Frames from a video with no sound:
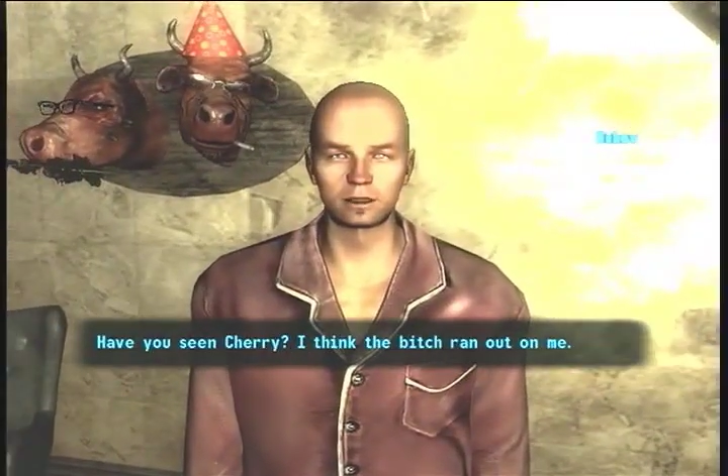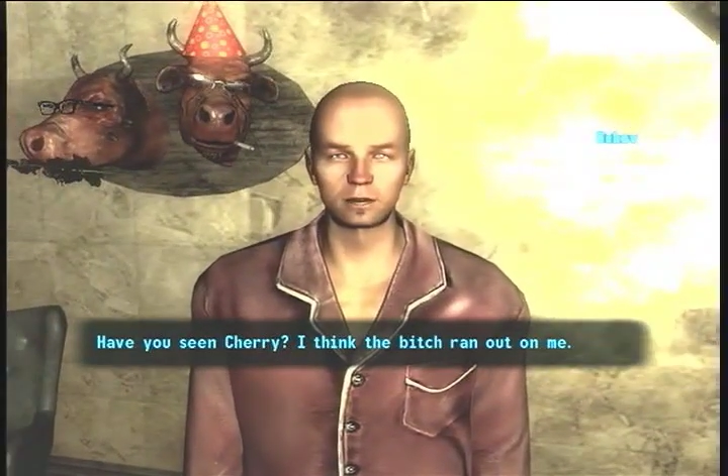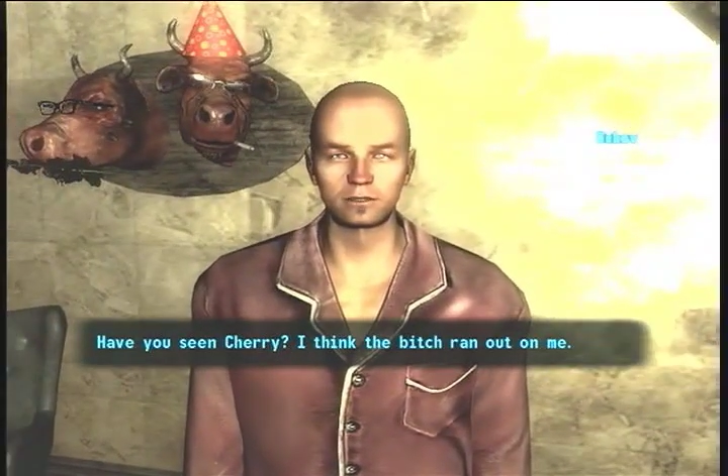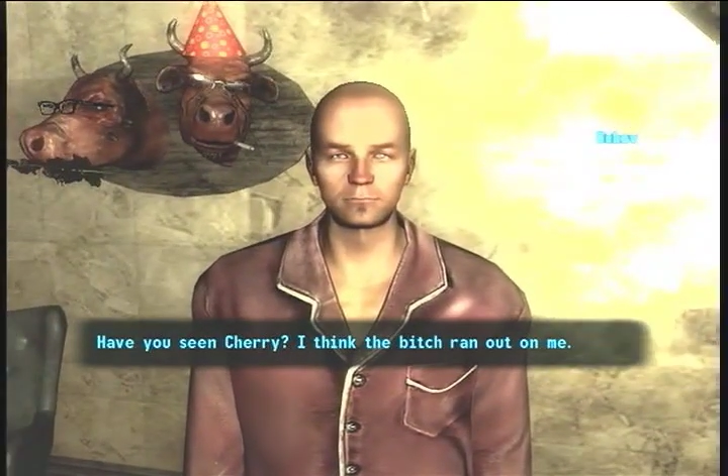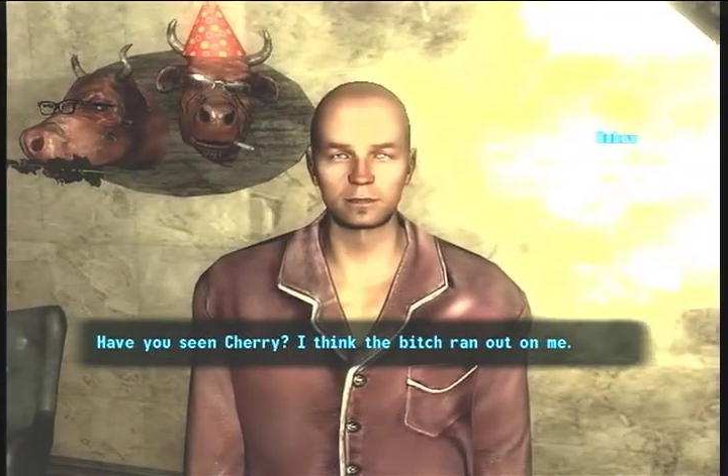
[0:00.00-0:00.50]

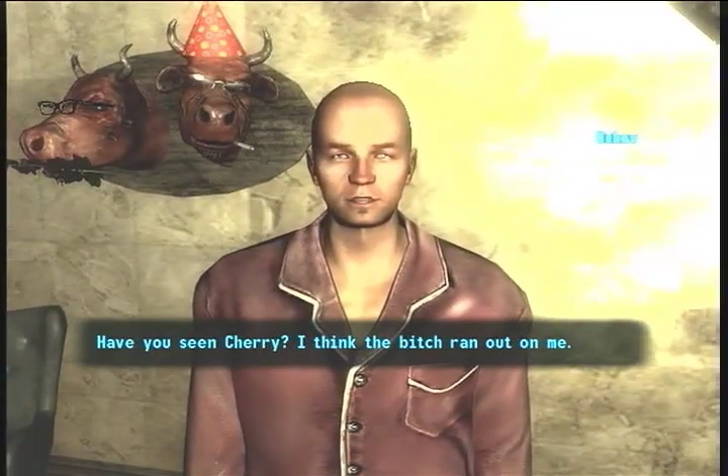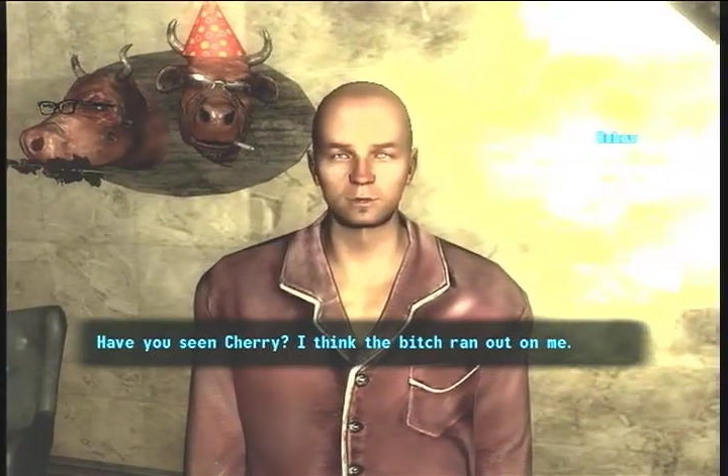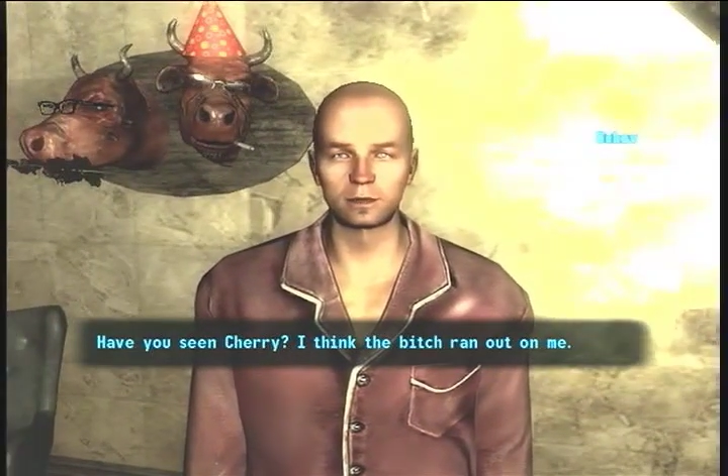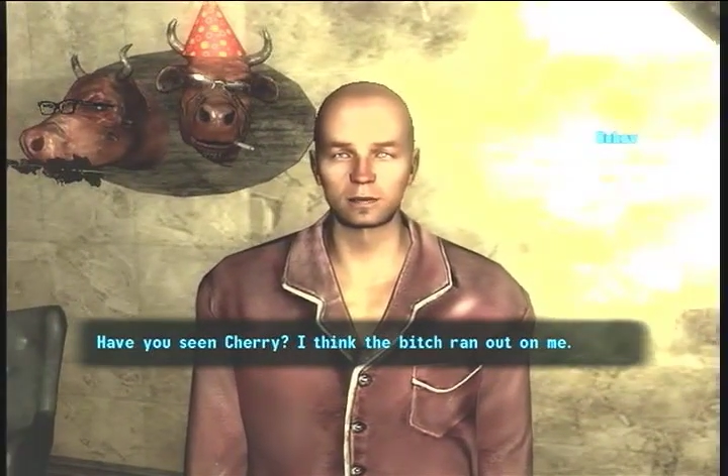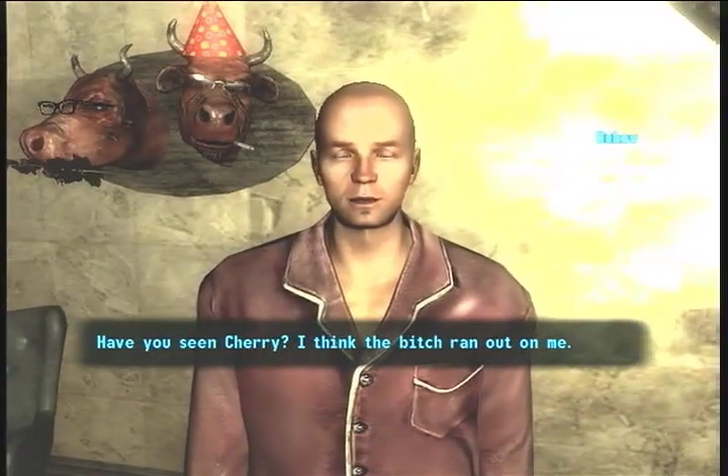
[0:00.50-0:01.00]
think the
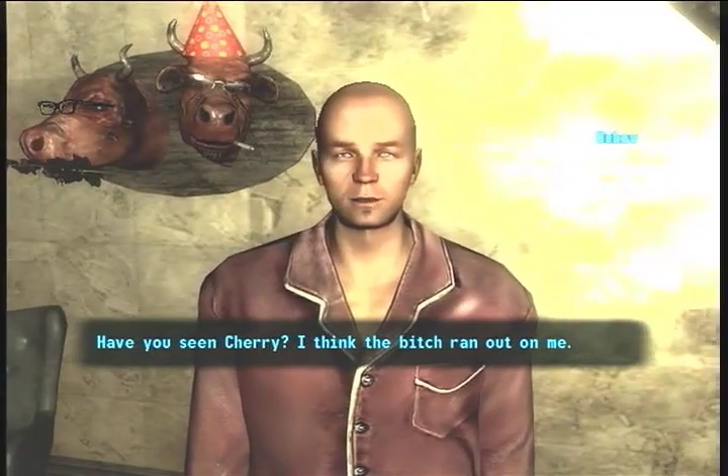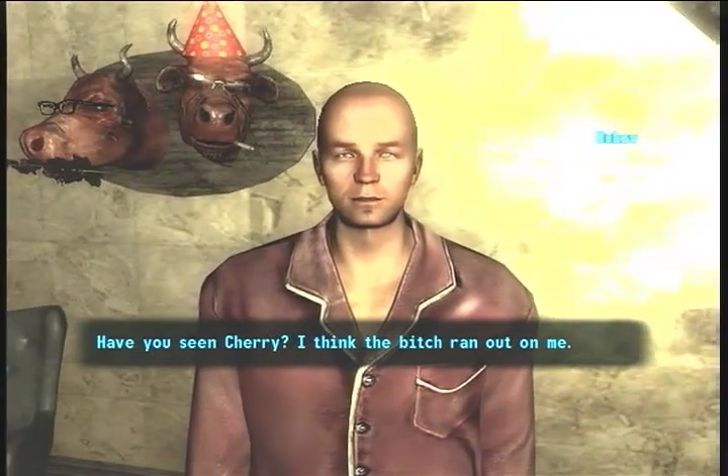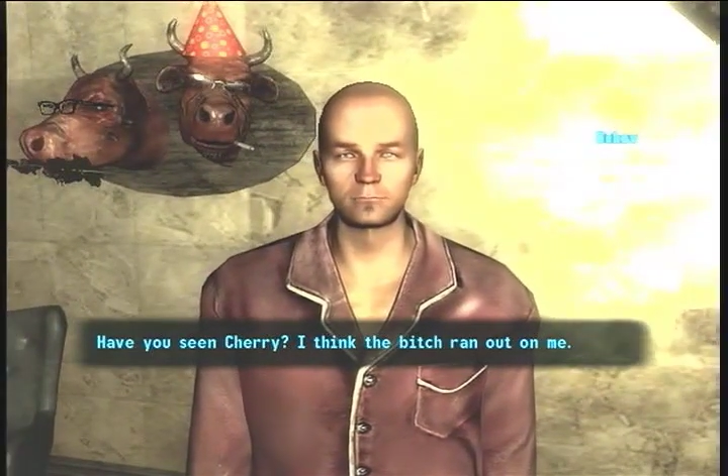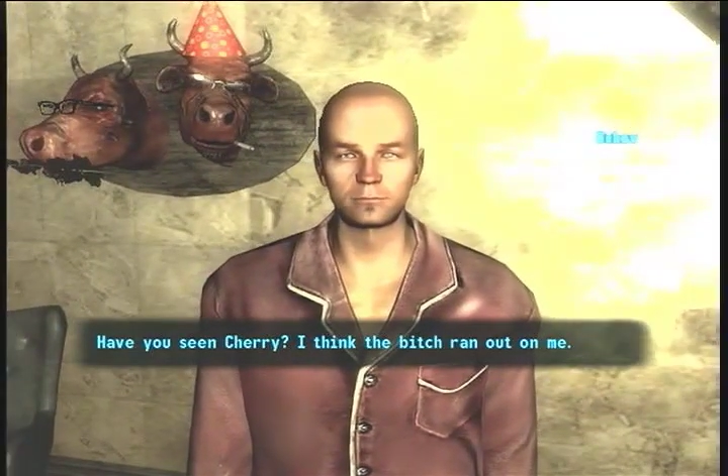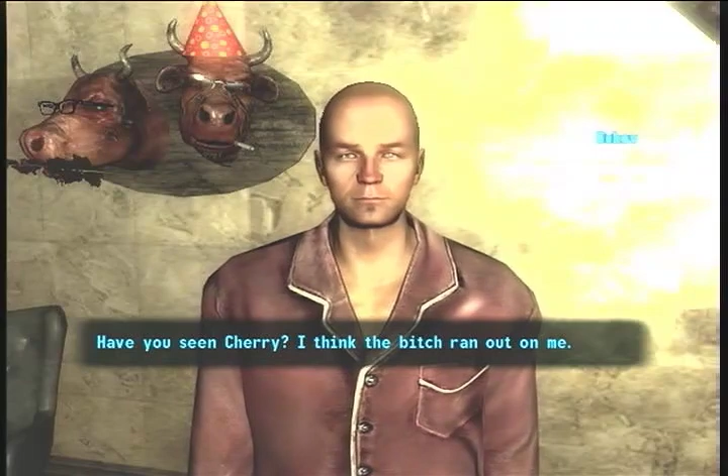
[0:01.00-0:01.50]
bitch ran out
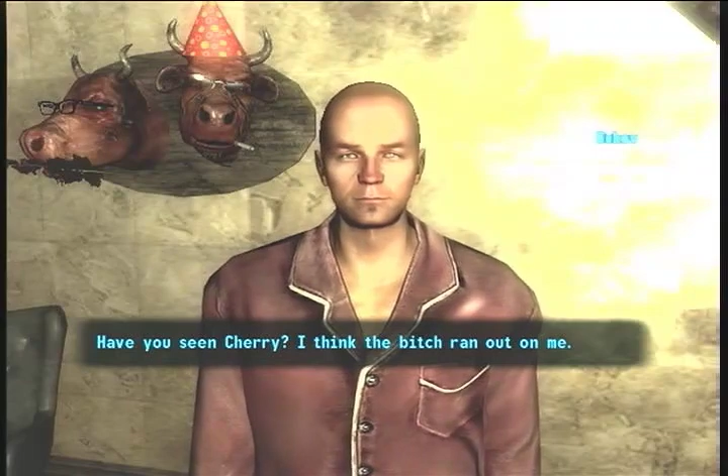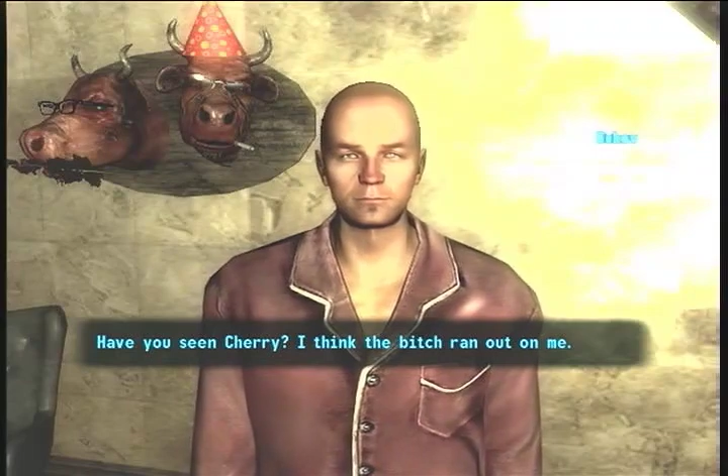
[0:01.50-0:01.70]
on me.